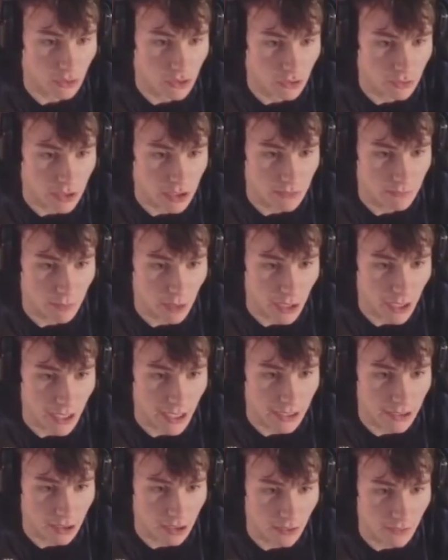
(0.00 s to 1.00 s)
So he's
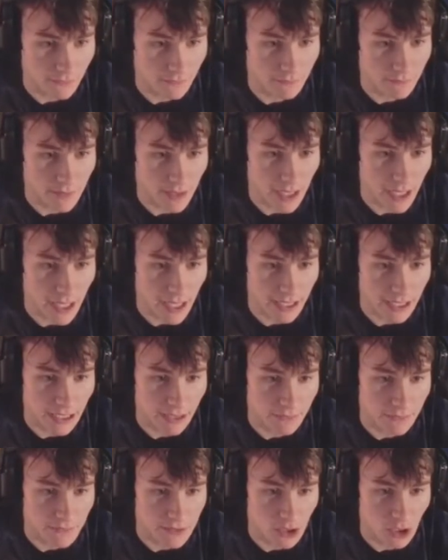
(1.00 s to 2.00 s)
done a kind
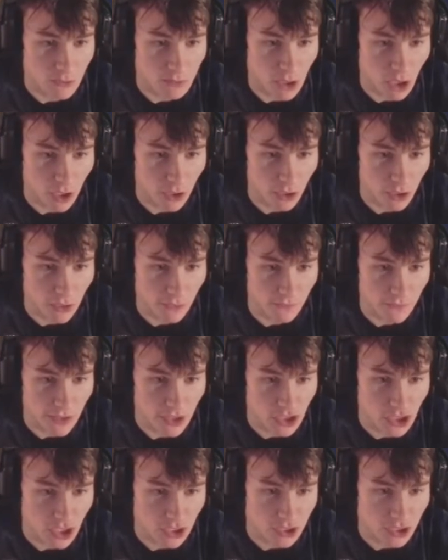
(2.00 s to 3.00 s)
of scoop turn, another fake
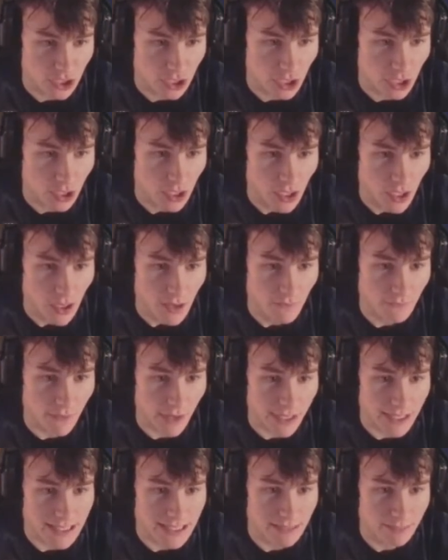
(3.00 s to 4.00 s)
shot there.
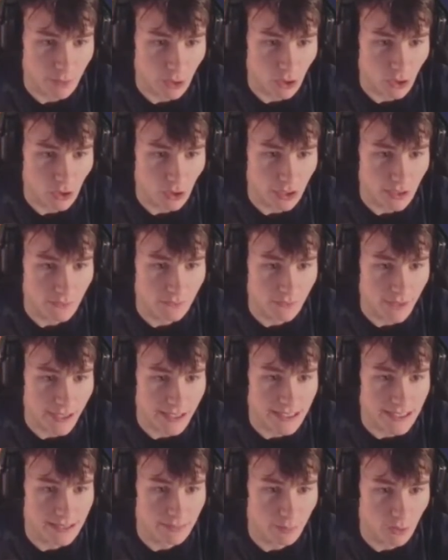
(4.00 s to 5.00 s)
Finds the ball. He
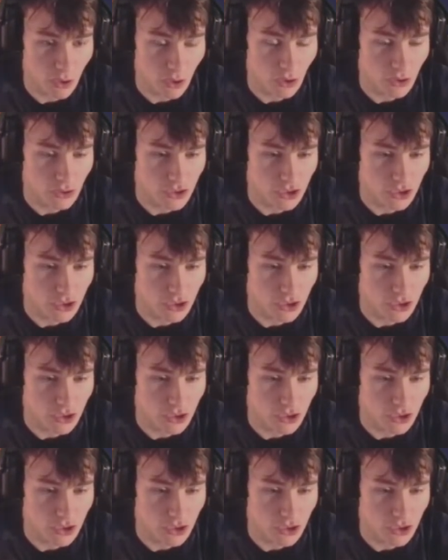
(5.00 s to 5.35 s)
finds the ball.